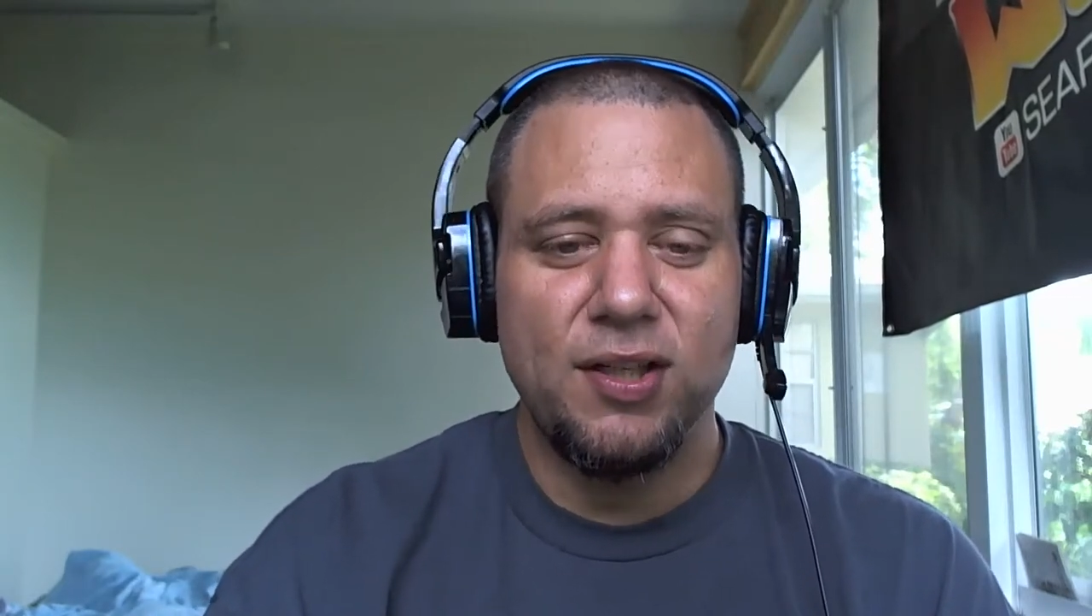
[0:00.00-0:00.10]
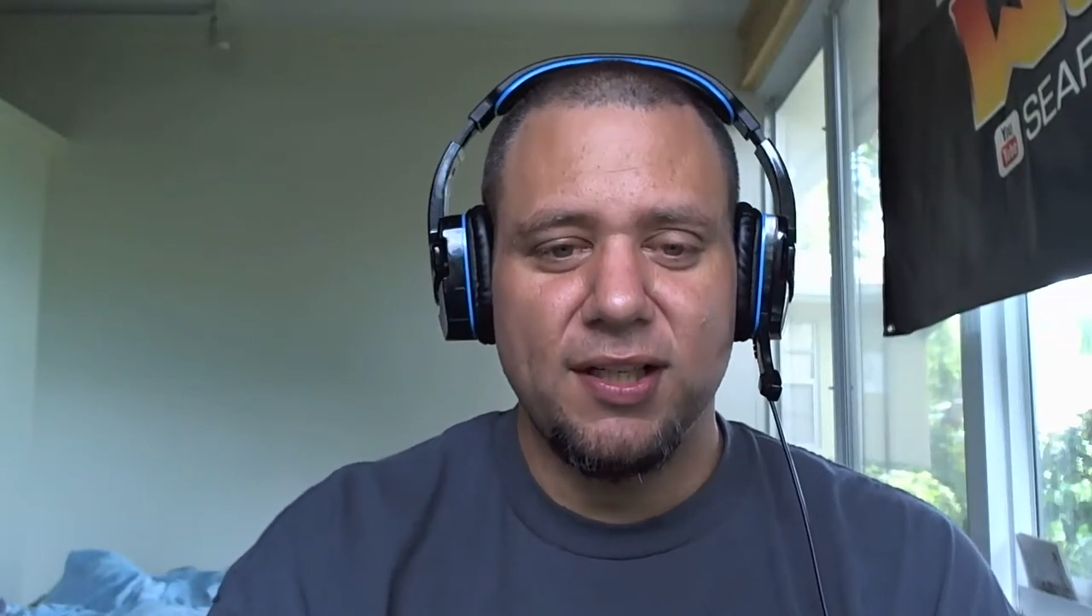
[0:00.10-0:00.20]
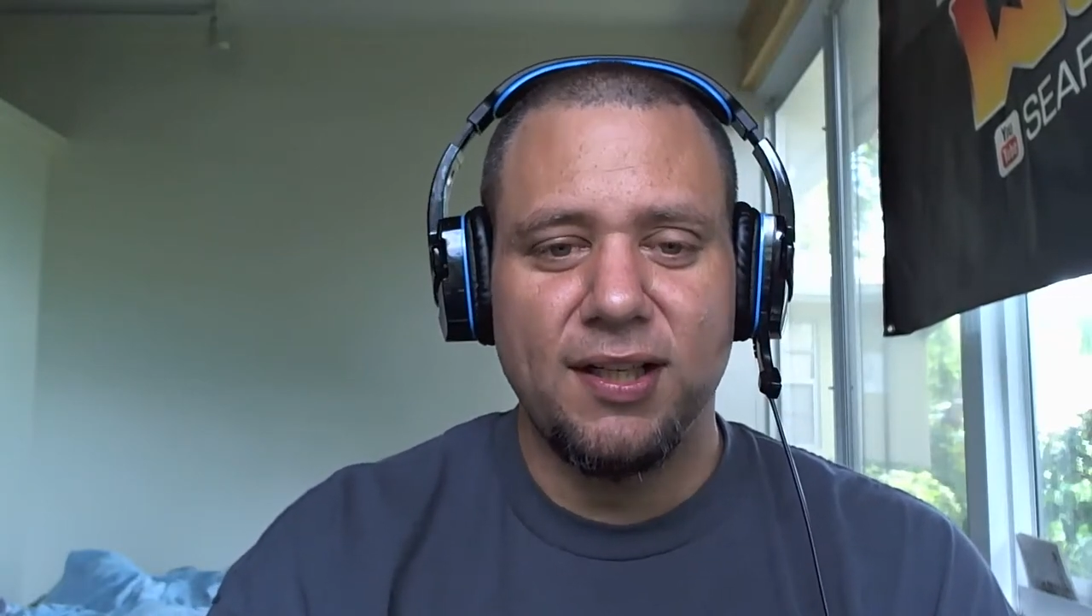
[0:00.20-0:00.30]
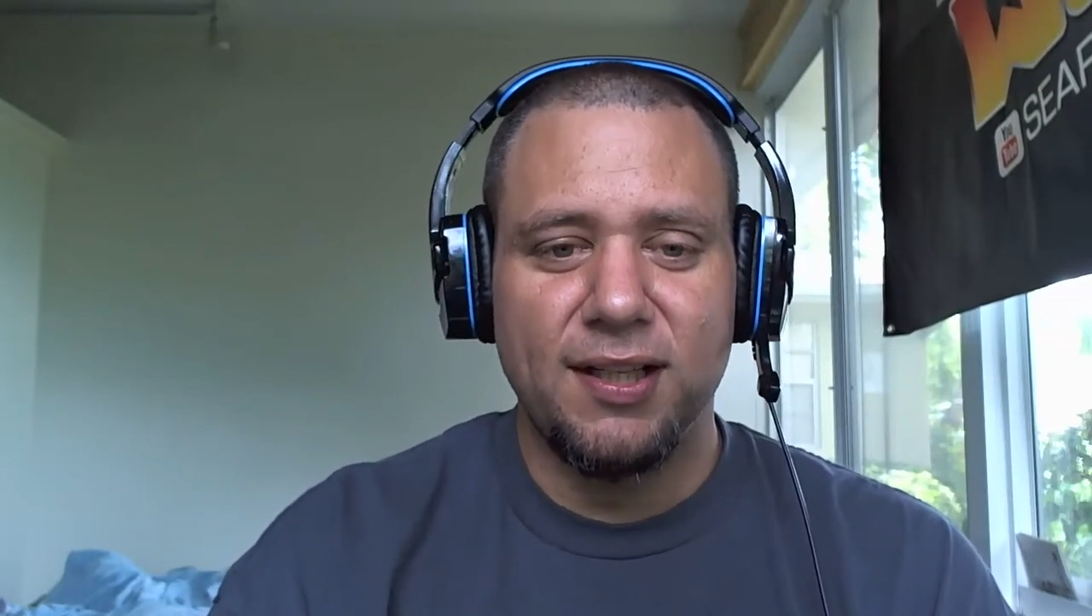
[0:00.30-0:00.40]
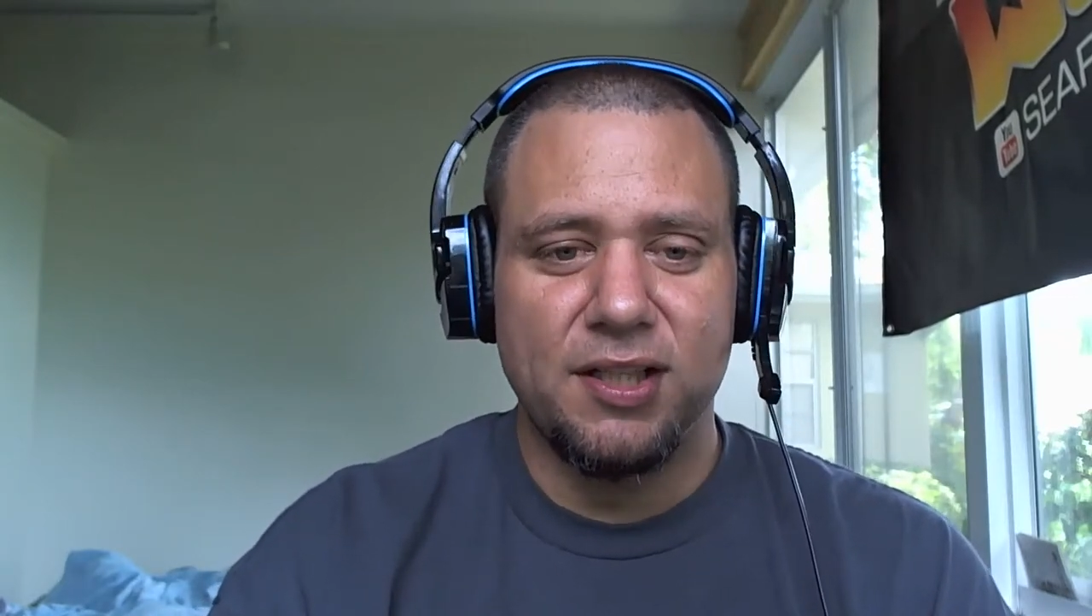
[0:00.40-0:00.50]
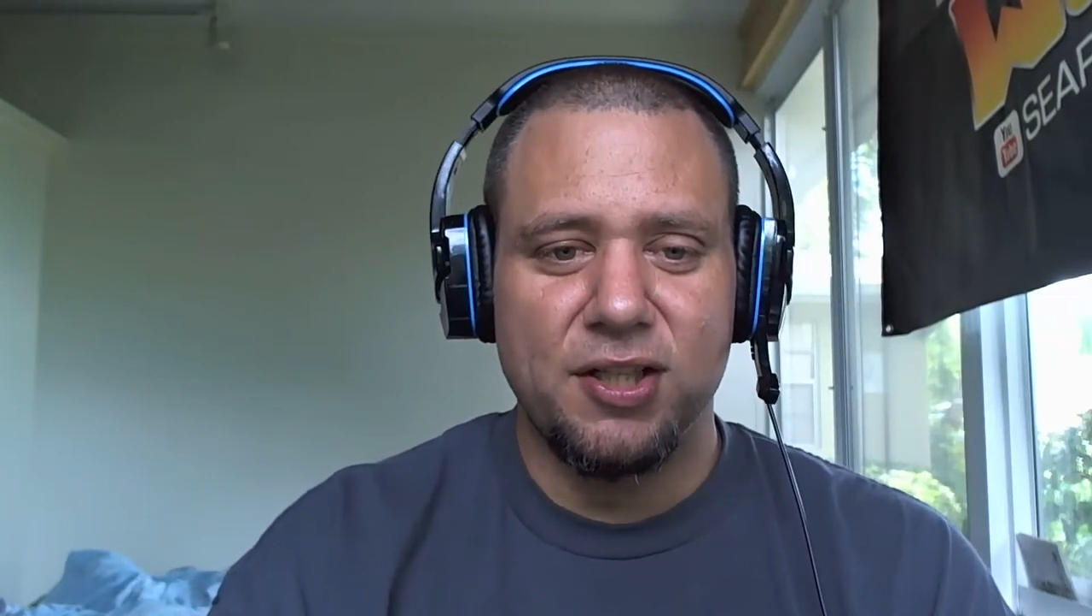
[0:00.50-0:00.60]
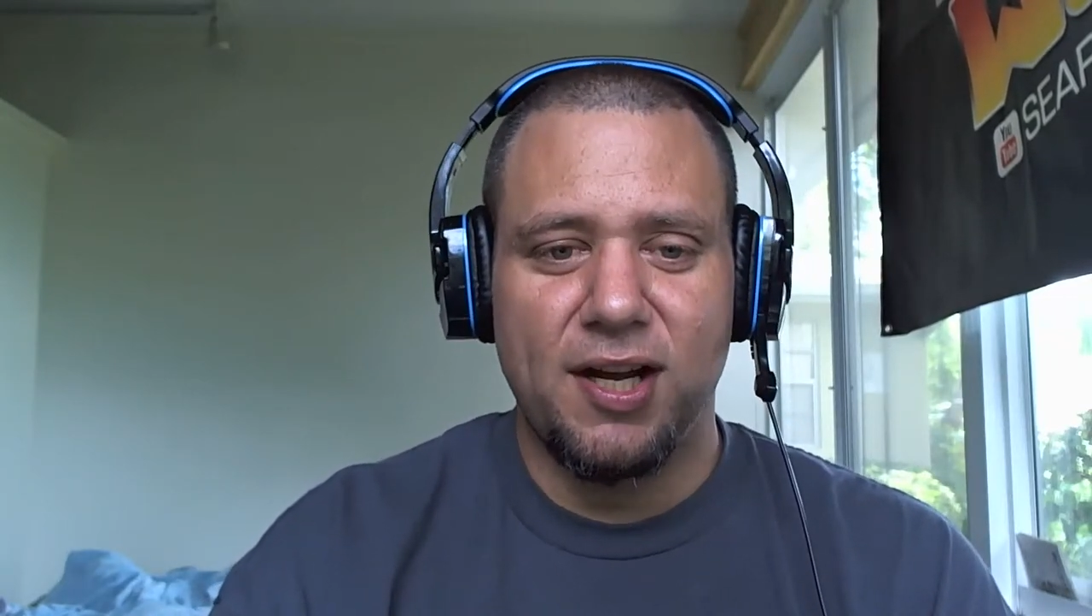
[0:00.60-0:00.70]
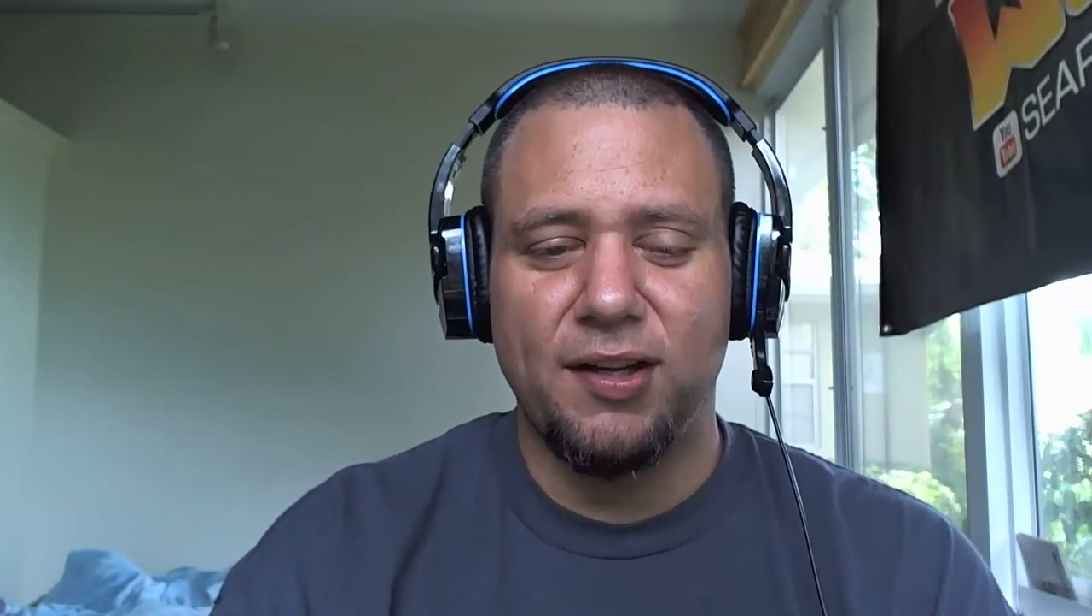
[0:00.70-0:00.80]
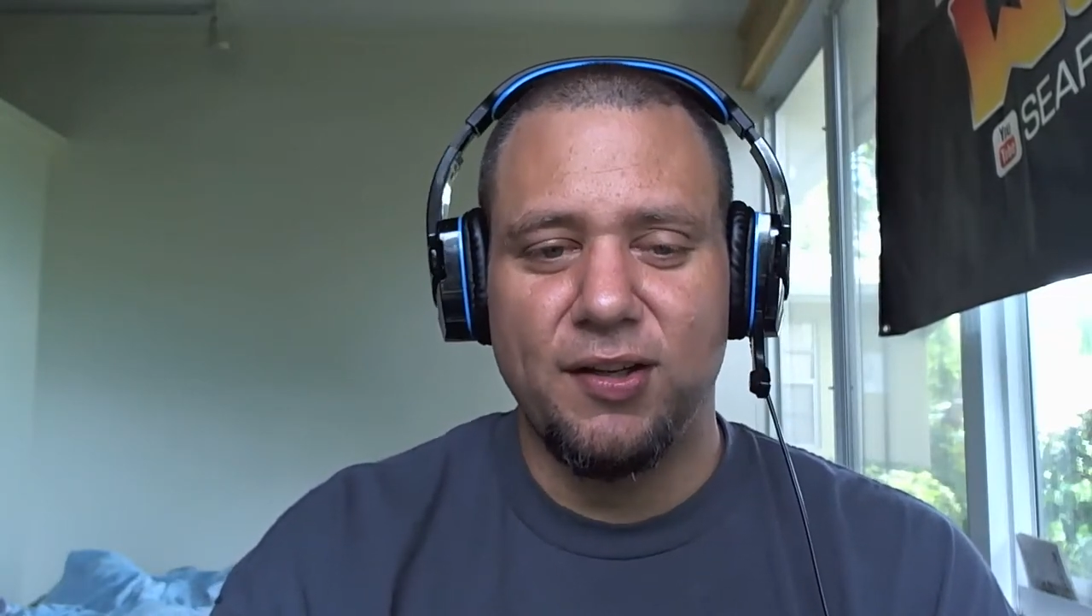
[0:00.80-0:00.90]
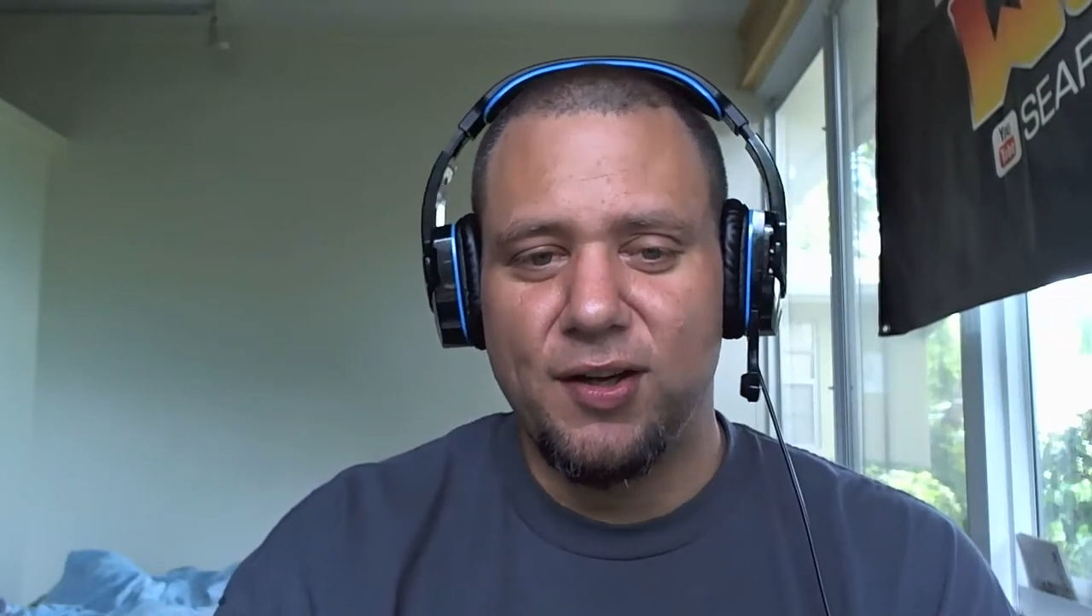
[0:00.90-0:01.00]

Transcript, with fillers: need to let the child